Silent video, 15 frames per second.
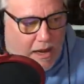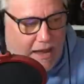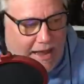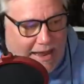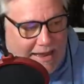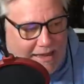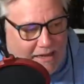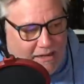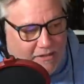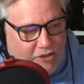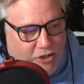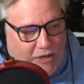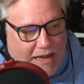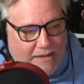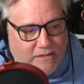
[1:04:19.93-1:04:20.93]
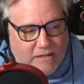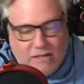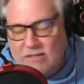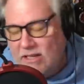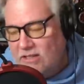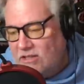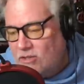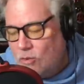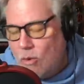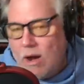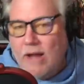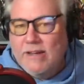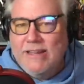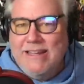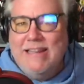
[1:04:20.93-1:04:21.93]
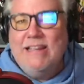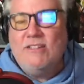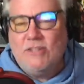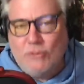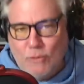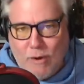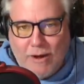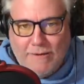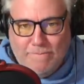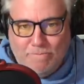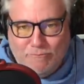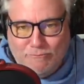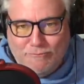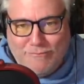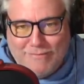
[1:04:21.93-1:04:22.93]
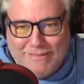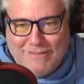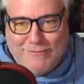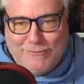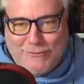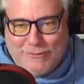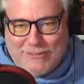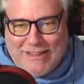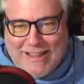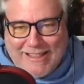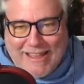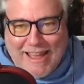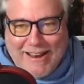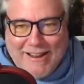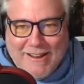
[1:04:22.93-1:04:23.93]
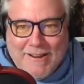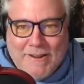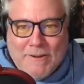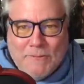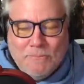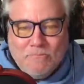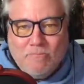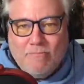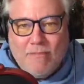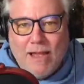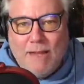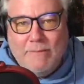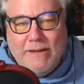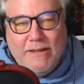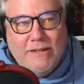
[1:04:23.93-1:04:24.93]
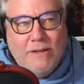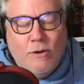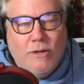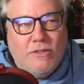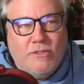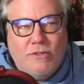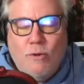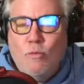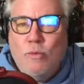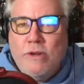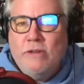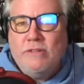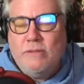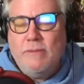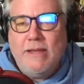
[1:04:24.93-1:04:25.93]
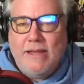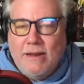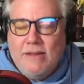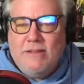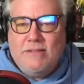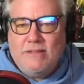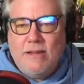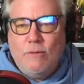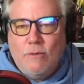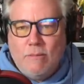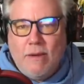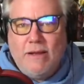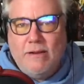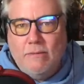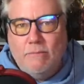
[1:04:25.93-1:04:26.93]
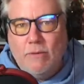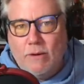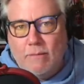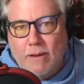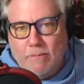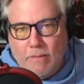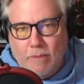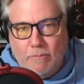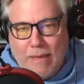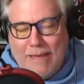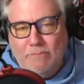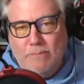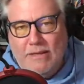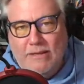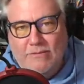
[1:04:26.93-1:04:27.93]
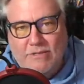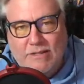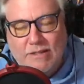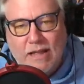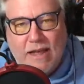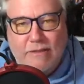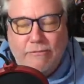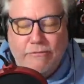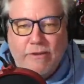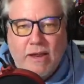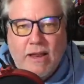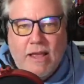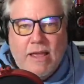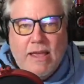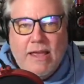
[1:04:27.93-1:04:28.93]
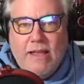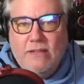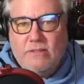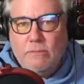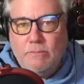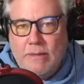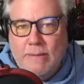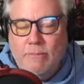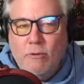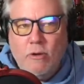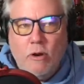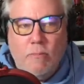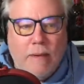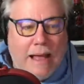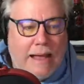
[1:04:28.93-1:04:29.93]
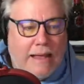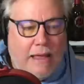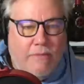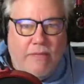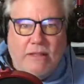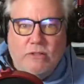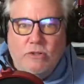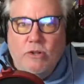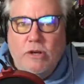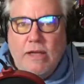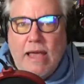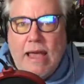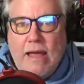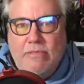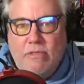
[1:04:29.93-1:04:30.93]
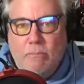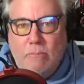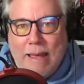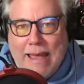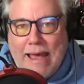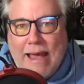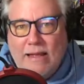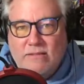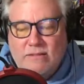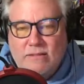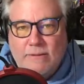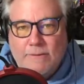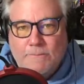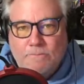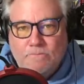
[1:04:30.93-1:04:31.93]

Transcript: Aiken in the chat says he's a twat. He is a twat for saying that. I mean, you know, it's so weird to me. Can I just say one of my pet peeves in life is that people go back and they look at the past